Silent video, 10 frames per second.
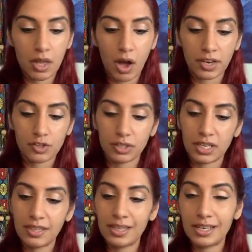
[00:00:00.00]

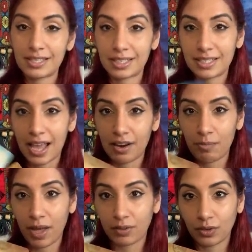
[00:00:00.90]
Underneath it is the Ten of
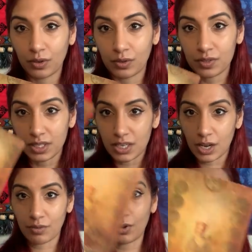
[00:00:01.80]
Pentacles, the
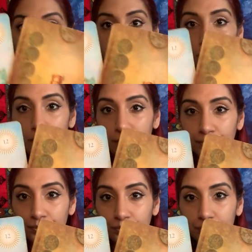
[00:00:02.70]
Ten of Earth.
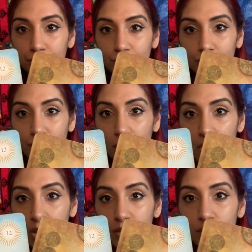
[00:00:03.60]

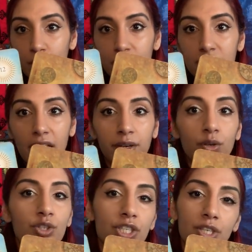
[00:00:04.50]
So this
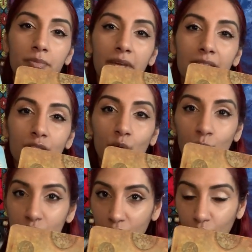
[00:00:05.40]
energy to me, it's
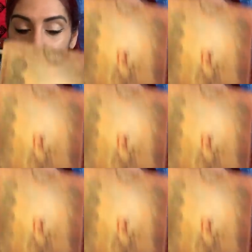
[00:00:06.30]
almost like you're